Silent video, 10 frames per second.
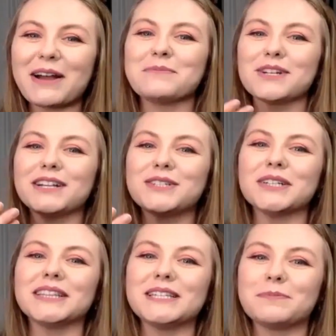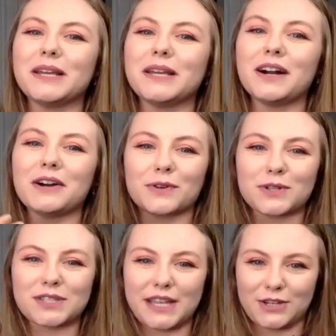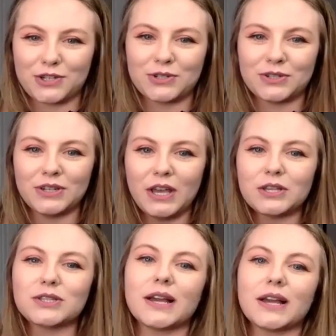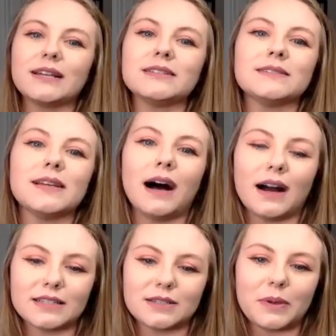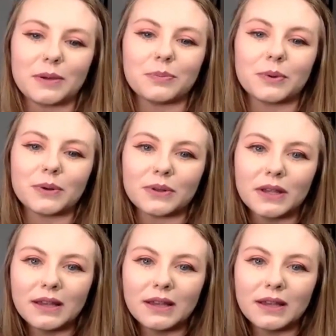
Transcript: trying to at least be conversational so I can talk to people.